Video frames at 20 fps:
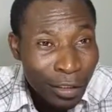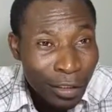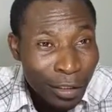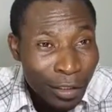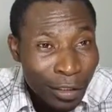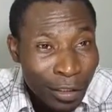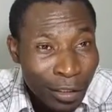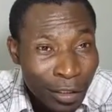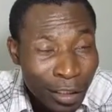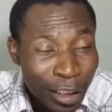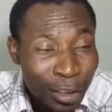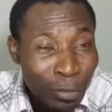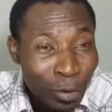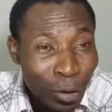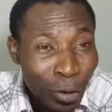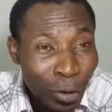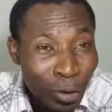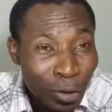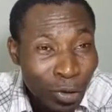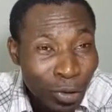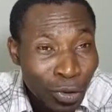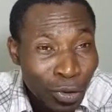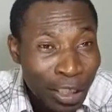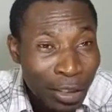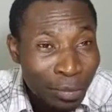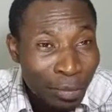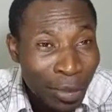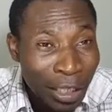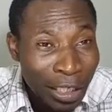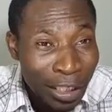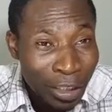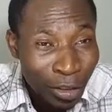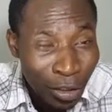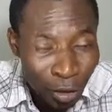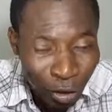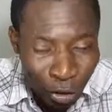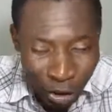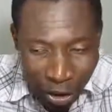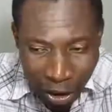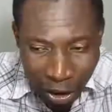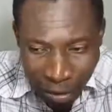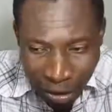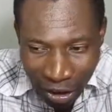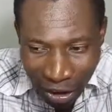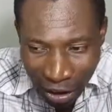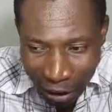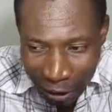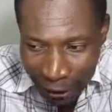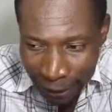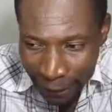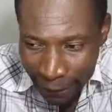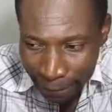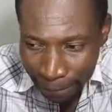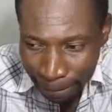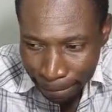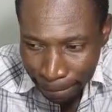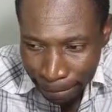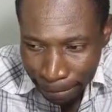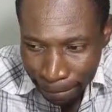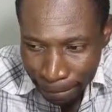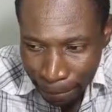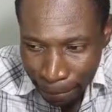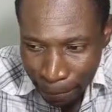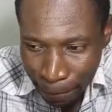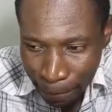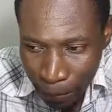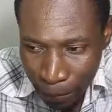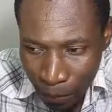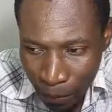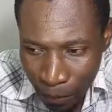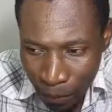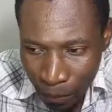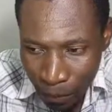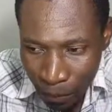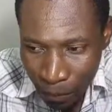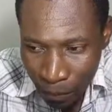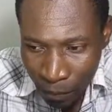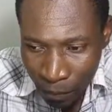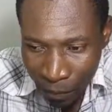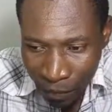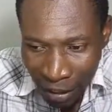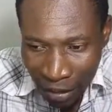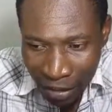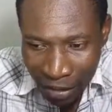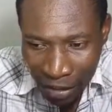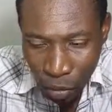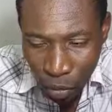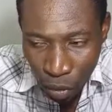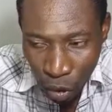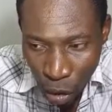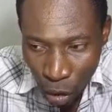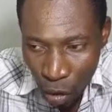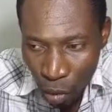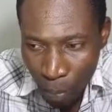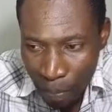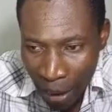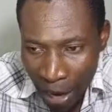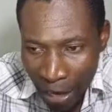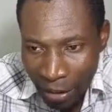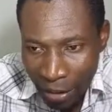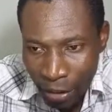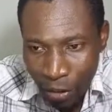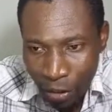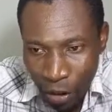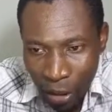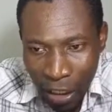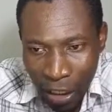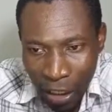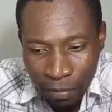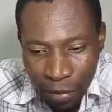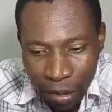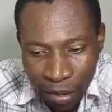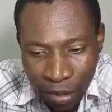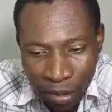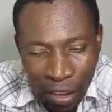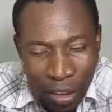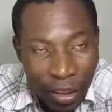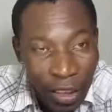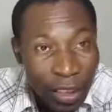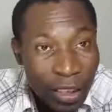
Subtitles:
just because you need money or you need business. That's a wrong path to learn business.